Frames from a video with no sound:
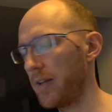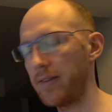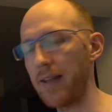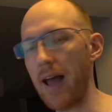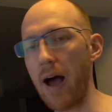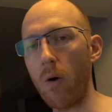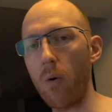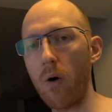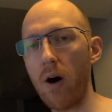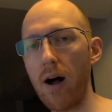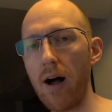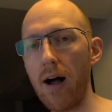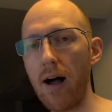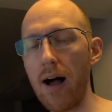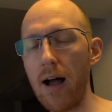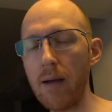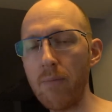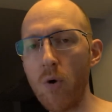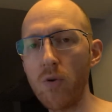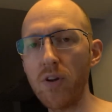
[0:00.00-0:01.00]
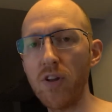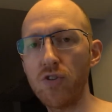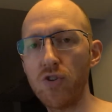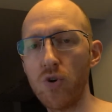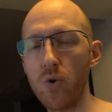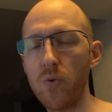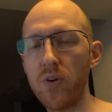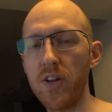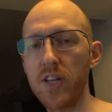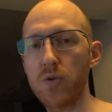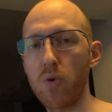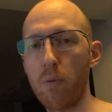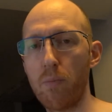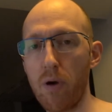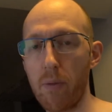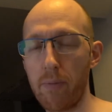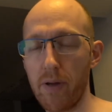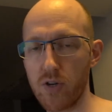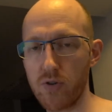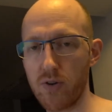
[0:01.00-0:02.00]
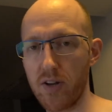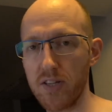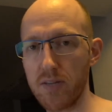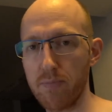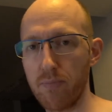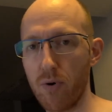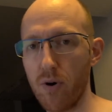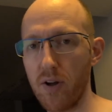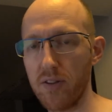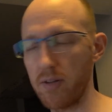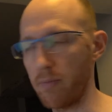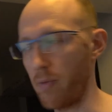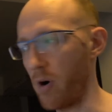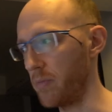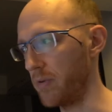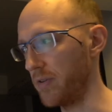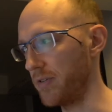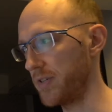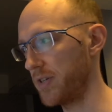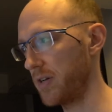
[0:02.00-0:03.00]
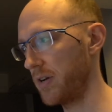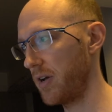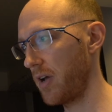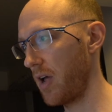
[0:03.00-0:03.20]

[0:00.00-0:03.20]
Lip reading: Now, I'm only doing this with public transport at the moment.